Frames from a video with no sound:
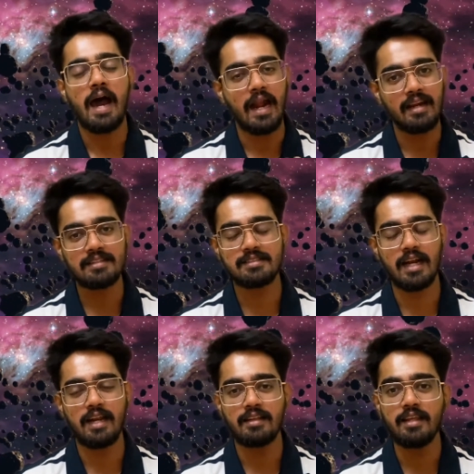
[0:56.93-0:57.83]

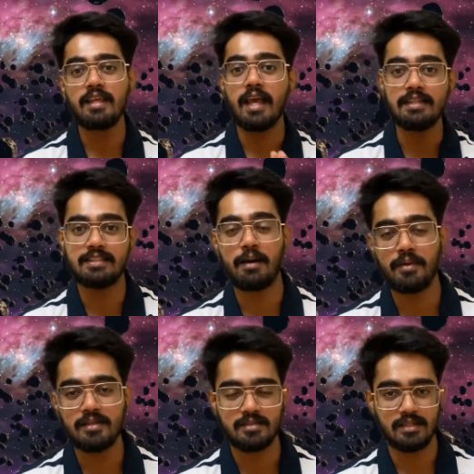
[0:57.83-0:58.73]
understanding the
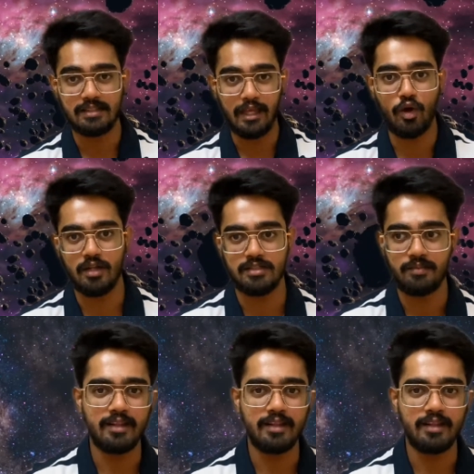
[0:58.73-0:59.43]
examiner's psychology.